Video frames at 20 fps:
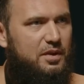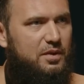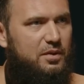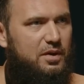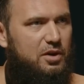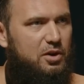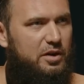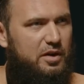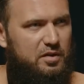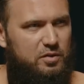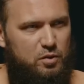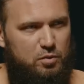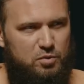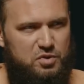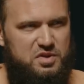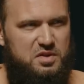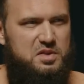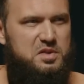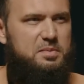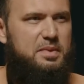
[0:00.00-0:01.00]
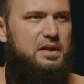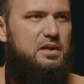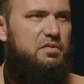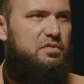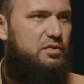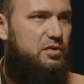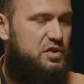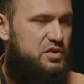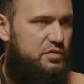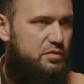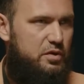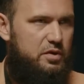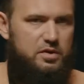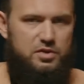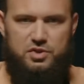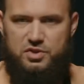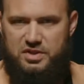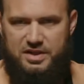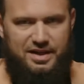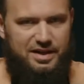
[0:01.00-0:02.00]
Right? A lot of new Muslims spend the first few
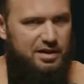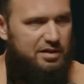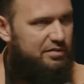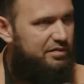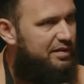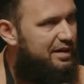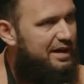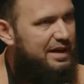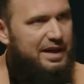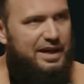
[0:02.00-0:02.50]
years kind of